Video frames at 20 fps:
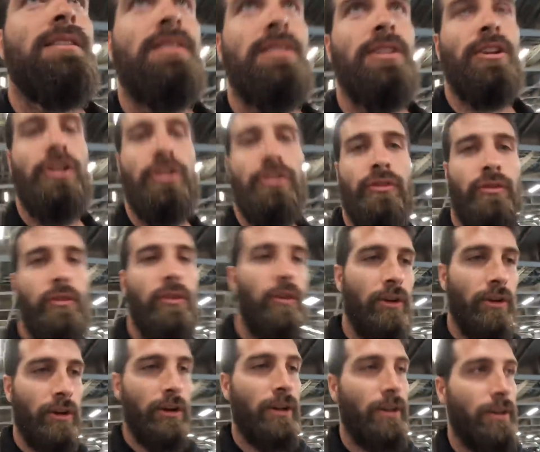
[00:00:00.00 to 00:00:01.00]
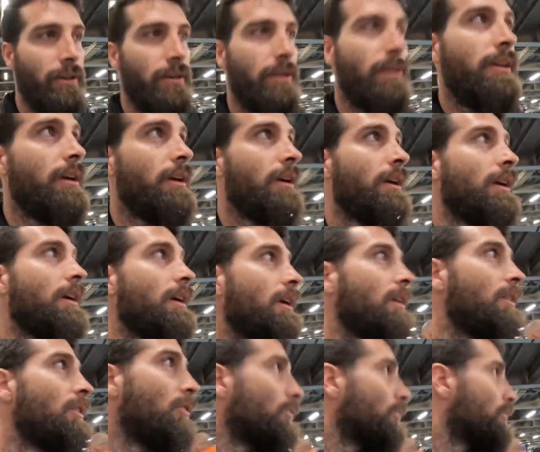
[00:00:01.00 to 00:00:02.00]
Search for uh,
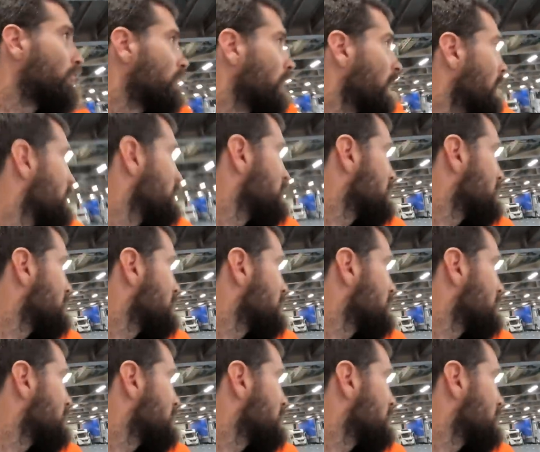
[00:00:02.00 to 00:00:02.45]
Luce and